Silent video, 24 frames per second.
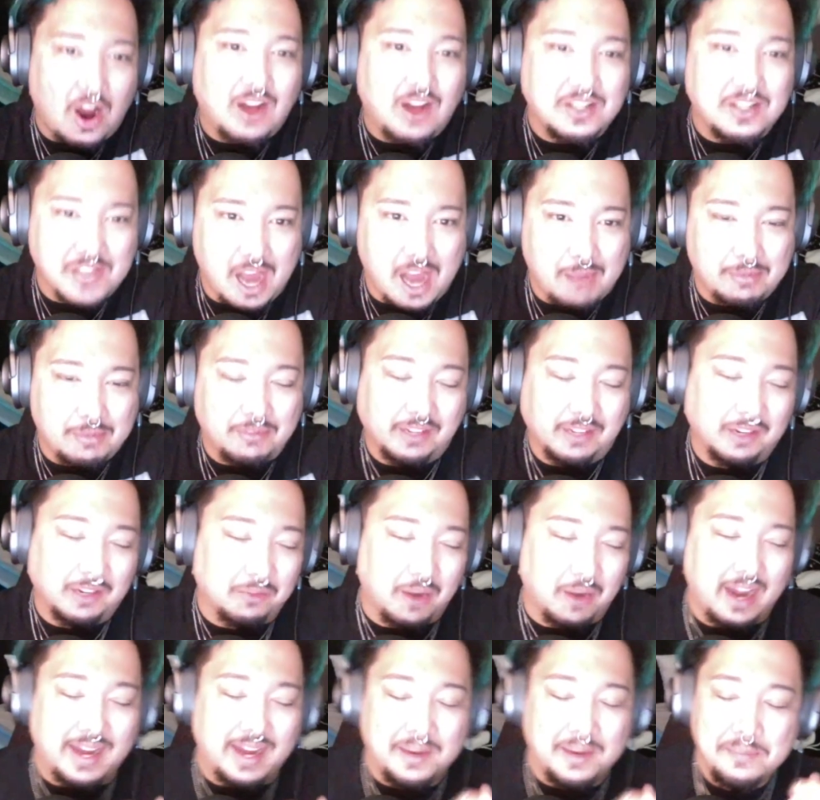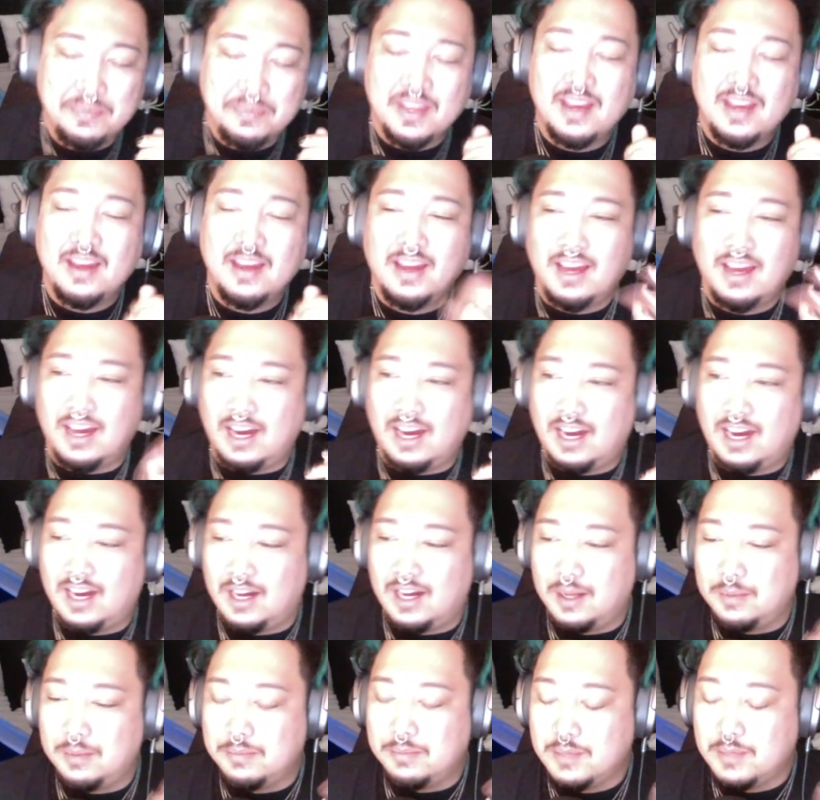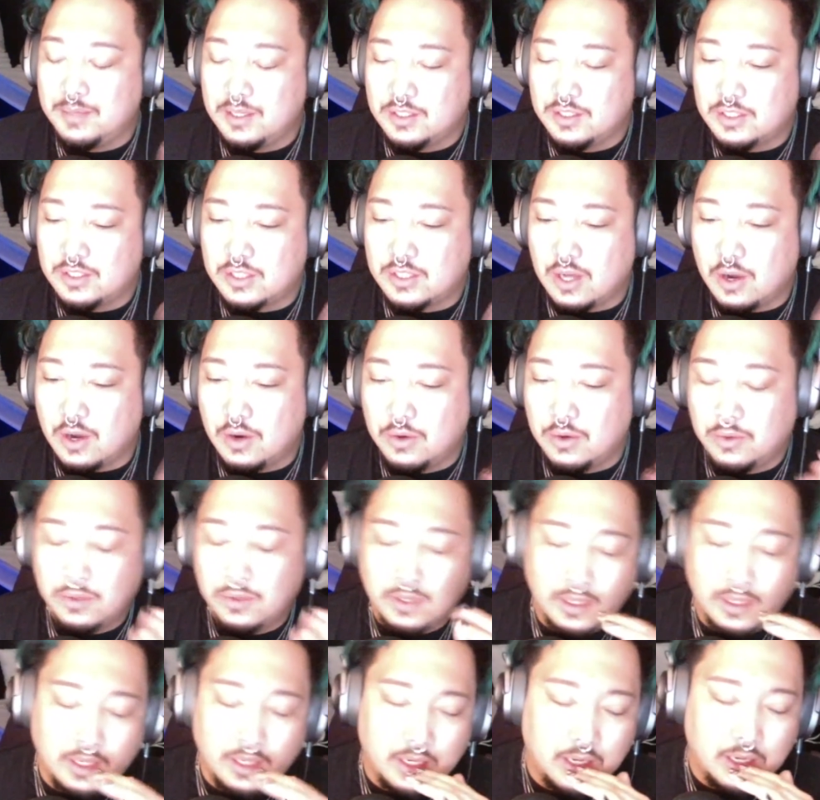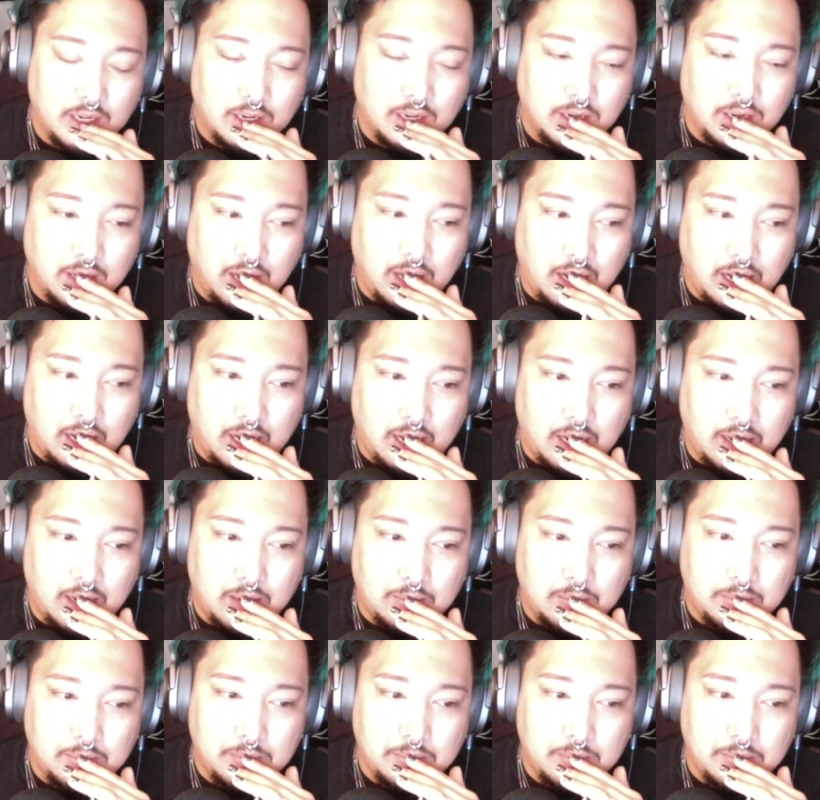on top of it, right? So it's